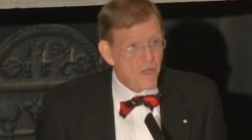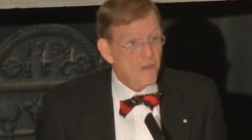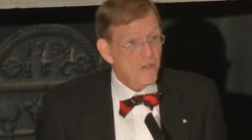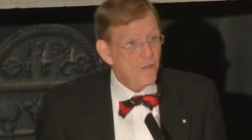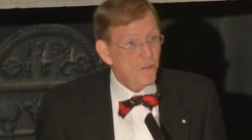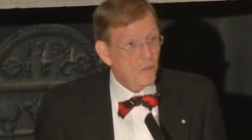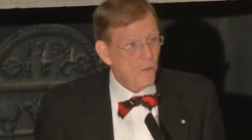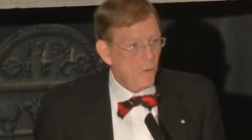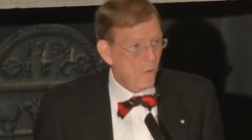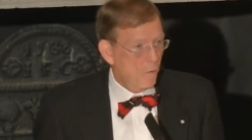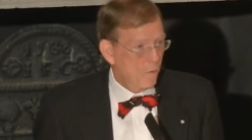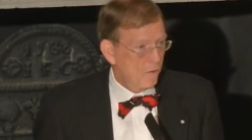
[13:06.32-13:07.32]
She stole
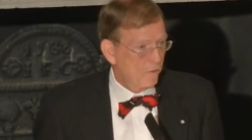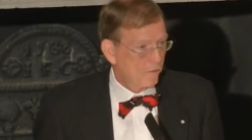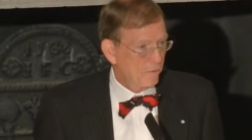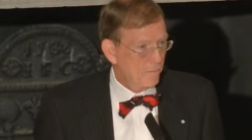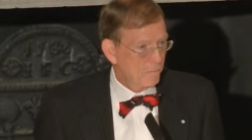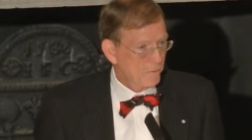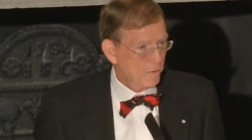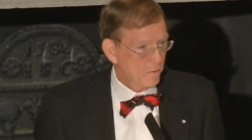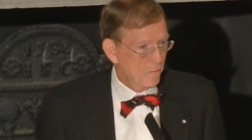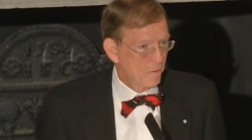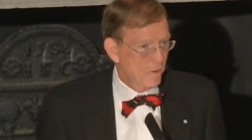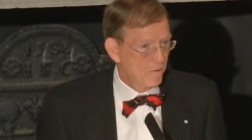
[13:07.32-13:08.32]
a horse,
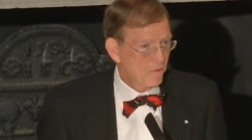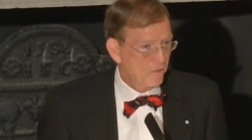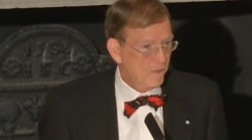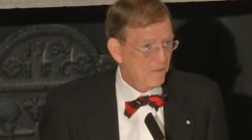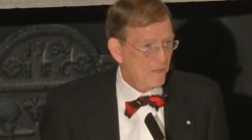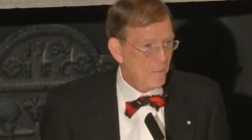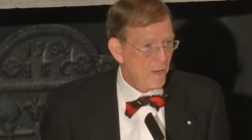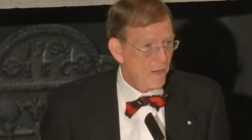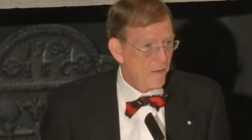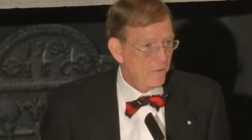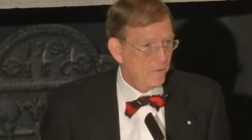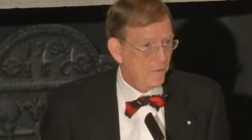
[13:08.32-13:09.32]
rode 60 miles